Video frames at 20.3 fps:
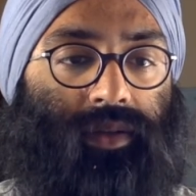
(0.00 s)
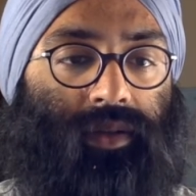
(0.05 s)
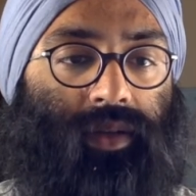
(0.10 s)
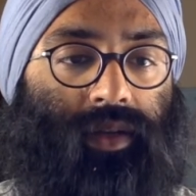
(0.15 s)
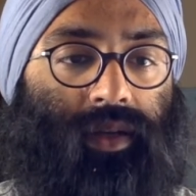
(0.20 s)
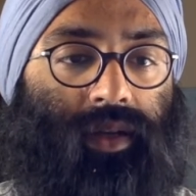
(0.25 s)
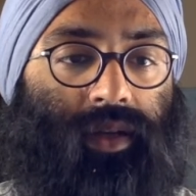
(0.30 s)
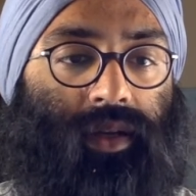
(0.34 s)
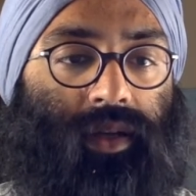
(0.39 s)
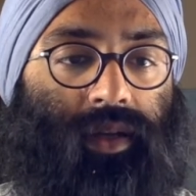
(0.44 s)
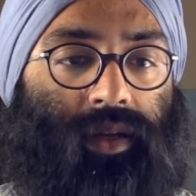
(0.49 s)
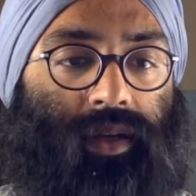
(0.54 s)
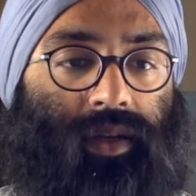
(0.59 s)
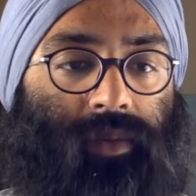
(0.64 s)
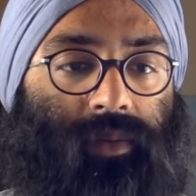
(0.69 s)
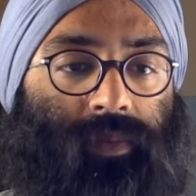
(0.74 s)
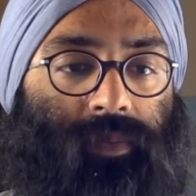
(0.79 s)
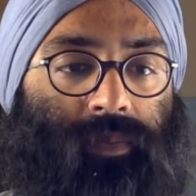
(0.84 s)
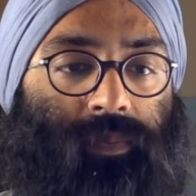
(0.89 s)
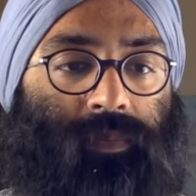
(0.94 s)

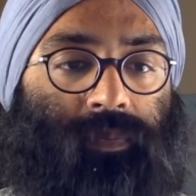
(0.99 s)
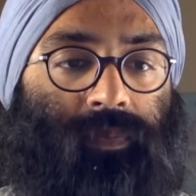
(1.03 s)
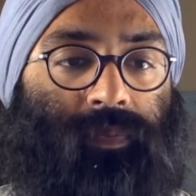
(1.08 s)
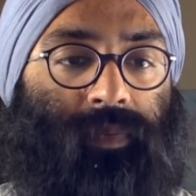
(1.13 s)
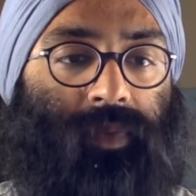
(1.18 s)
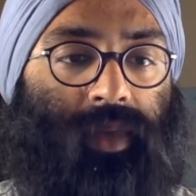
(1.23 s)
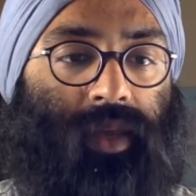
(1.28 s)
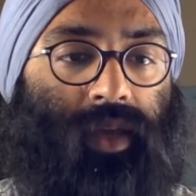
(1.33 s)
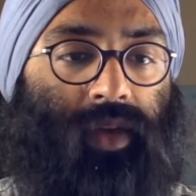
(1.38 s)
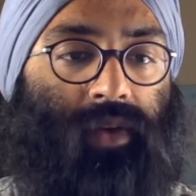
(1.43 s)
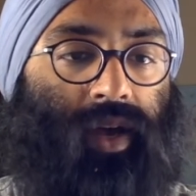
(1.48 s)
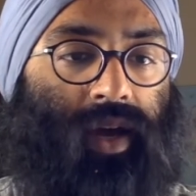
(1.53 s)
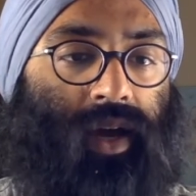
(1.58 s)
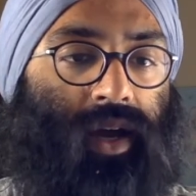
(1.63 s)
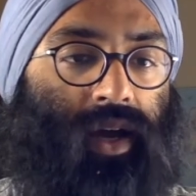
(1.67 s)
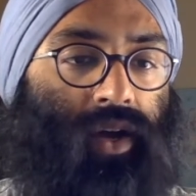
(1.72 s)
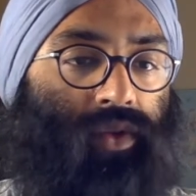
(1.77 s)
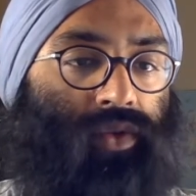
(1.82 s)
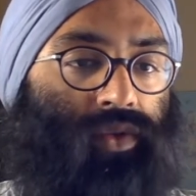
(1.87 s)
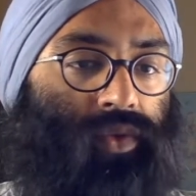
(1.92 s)
Now,
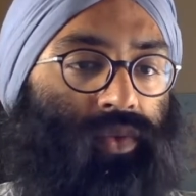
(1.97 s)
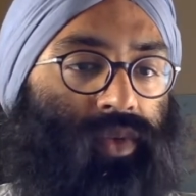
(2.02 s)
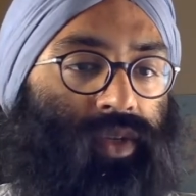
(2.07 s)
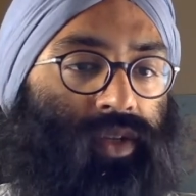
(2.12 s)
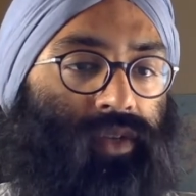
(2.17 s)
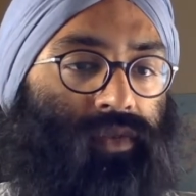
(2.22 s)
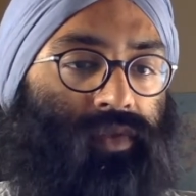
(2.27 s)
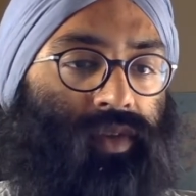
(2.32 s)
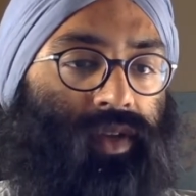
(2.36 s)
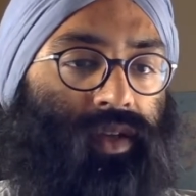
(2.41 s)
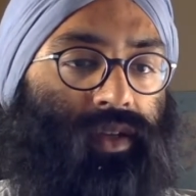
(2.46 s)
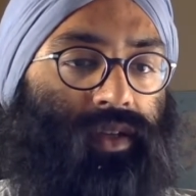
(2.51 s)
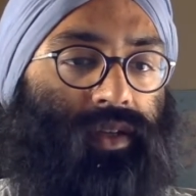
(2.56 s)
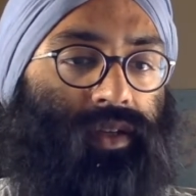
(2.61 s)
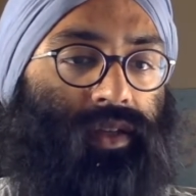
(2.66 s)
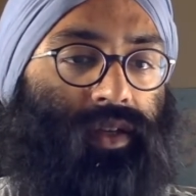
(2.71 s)
how do we defend?